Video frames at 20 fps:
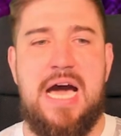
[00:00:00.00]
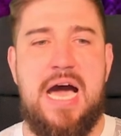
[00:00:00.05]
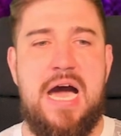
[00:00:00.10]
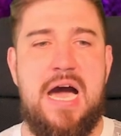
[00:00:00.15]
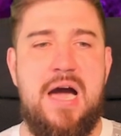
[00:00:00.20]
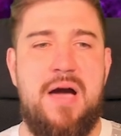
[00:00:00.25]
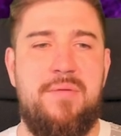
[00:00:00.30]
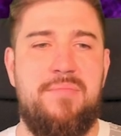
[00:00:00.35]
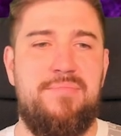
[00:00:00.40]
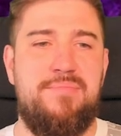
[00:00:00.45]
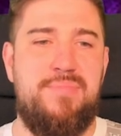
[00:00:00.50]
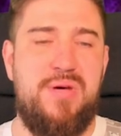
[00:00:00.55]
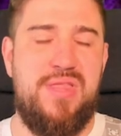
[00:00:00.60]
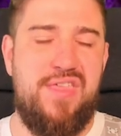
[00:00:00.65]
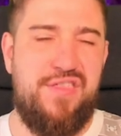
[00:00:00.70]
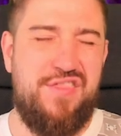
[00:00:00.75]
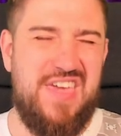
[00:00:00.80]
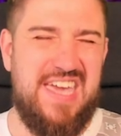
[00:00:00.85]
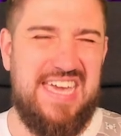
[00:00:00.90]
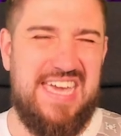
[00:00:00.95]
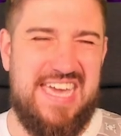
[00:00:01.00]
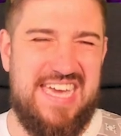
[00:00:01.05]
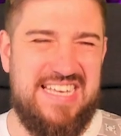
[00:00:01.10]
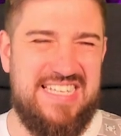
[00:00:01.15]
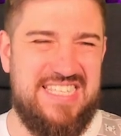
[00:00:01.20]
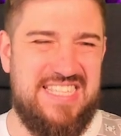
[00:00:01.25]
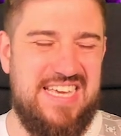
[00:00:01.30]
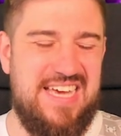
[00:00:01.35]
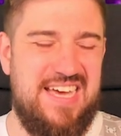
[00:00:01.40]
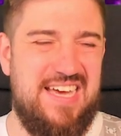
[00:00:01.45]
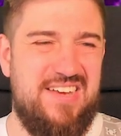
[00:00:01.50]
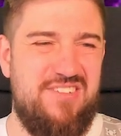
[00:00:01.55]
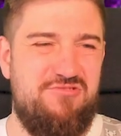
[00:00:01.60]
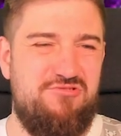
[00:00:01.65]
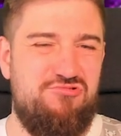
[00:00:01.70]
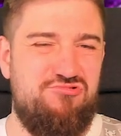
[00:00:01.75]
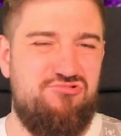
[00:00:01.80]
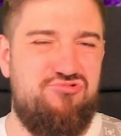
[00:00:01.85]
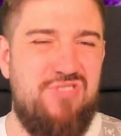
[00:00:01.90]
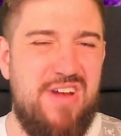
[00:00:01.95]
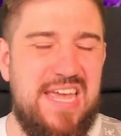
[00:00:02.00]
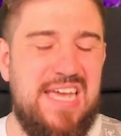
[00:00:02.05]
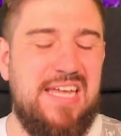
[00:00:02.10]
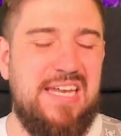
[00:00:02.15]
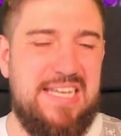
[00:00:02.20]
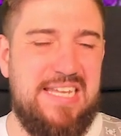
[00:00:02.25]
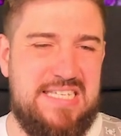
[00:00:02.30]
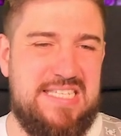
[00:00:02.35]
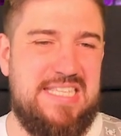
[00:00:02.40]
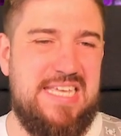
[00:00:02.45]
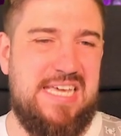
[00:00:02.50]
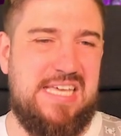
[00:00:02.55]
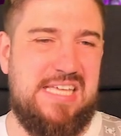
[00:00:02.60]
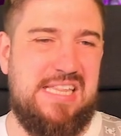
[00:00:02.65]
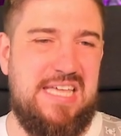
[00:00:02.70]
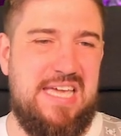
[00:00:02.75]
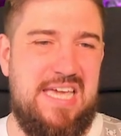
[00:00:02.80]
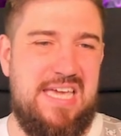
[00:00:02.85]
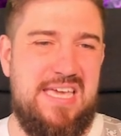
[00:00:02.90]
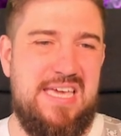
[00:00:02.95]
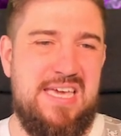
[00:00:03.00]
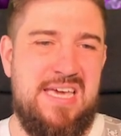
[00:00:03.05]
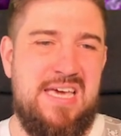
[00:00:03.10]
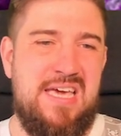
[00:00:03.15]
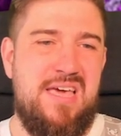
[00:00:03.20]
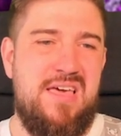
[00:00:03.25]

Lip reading: But the thing is that realistically,